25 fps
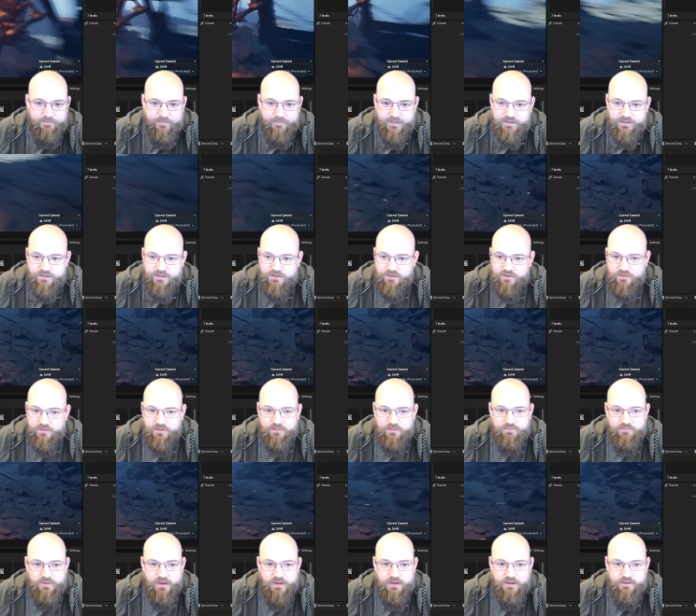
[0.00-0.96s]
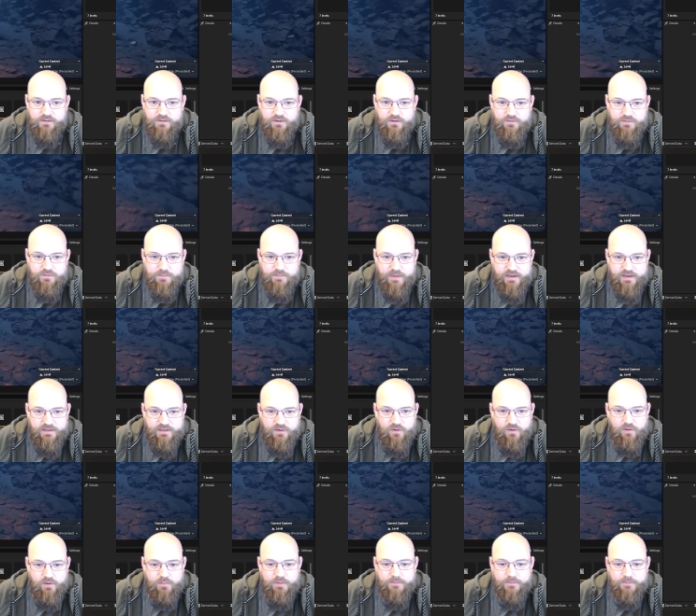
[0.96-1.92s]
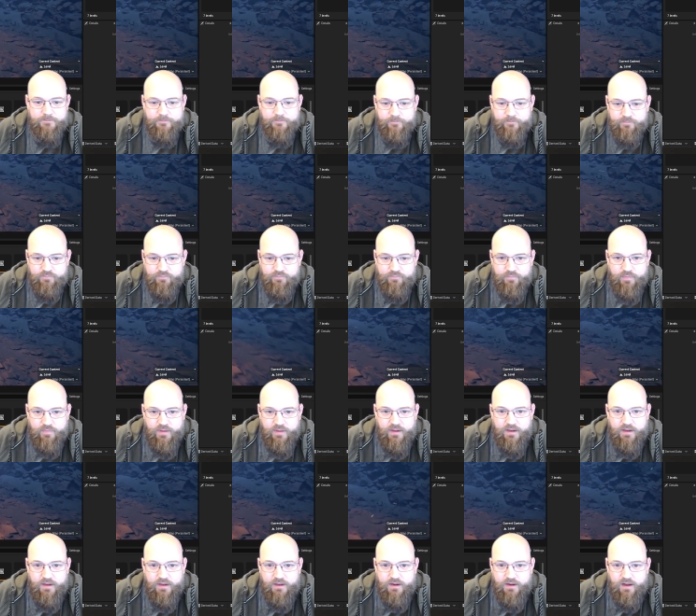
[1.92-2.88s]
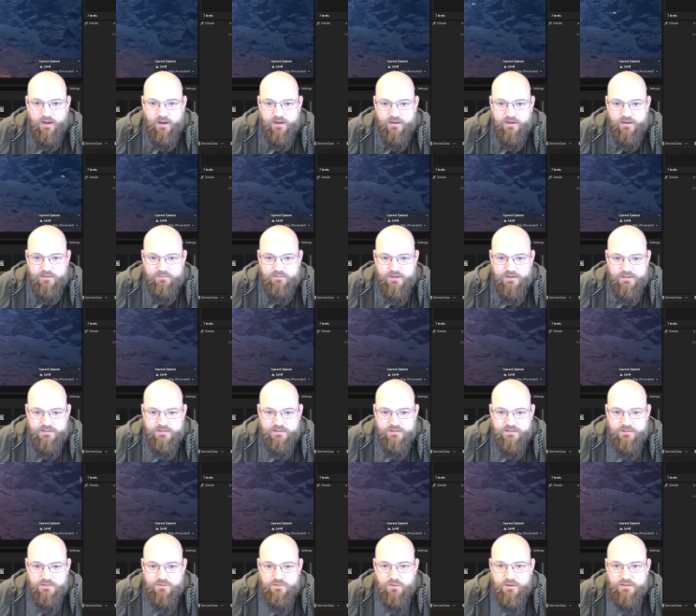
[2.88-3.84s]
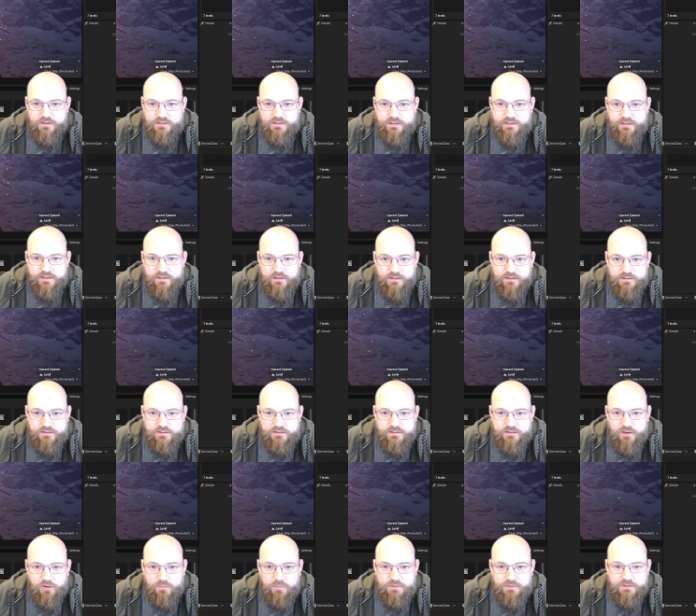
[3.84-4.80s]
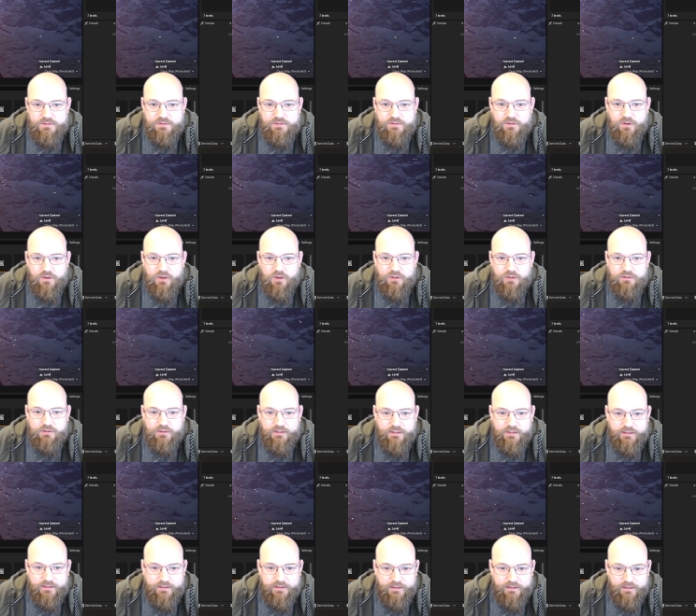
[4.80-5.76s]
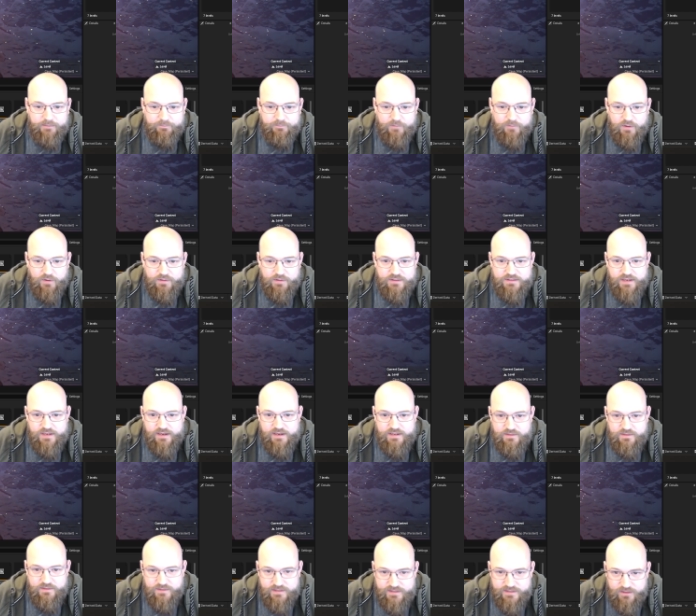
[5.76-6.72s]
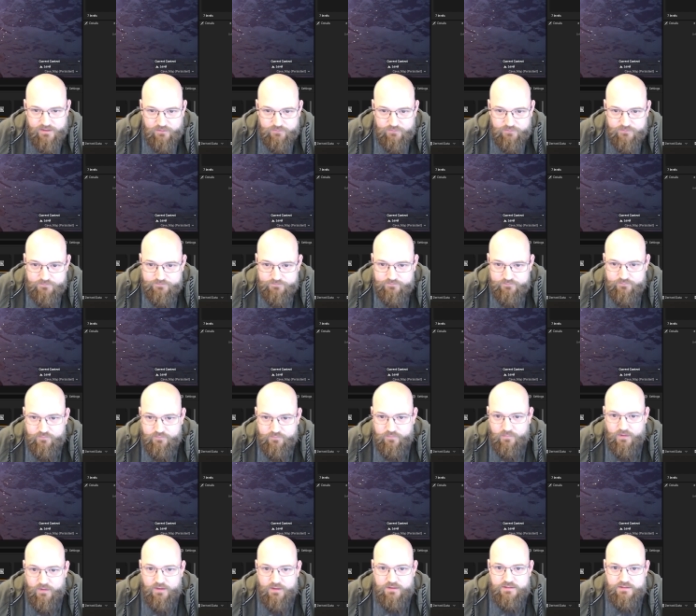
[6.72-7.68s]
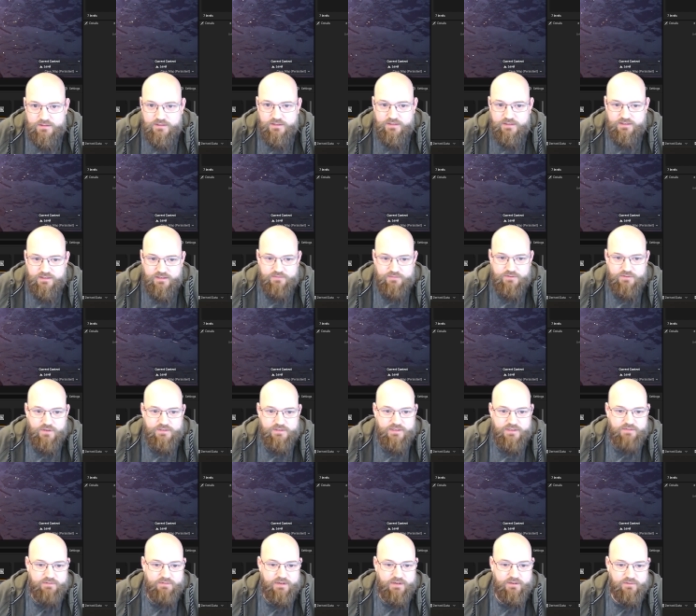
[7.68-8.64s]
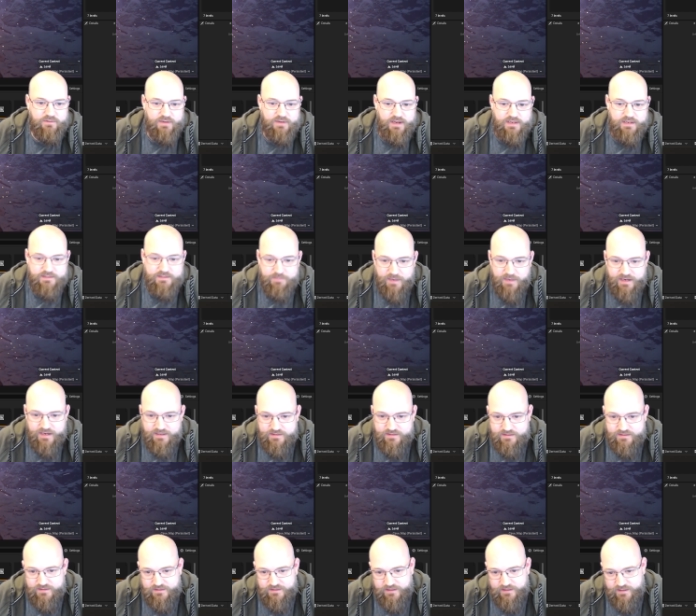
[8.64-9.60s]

new version of the magic orb and a higher res quality sculpt on the statue itself. So just kind of using the original as a base and